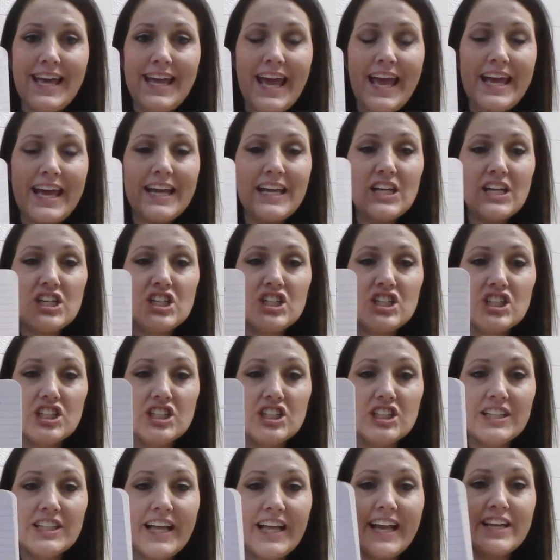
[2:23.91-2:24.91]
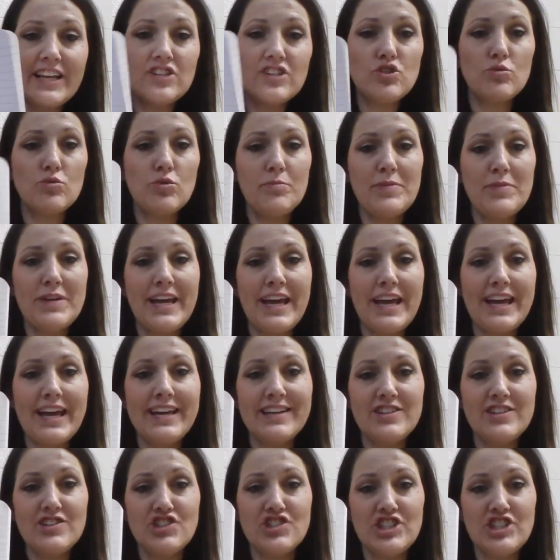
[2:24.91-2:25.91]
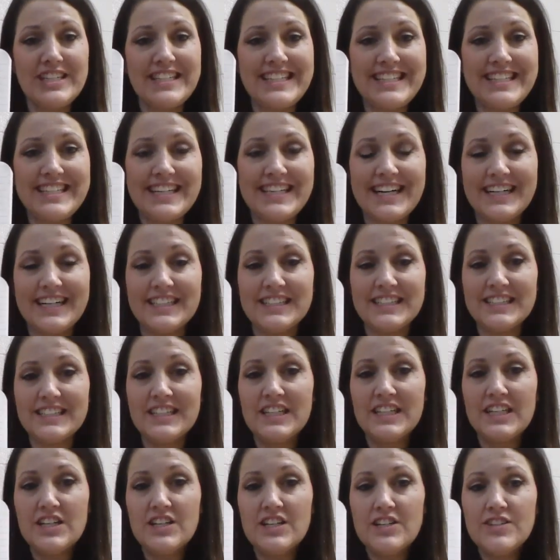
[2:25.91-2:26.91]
Angle. Angel would be A-N-G-E-L.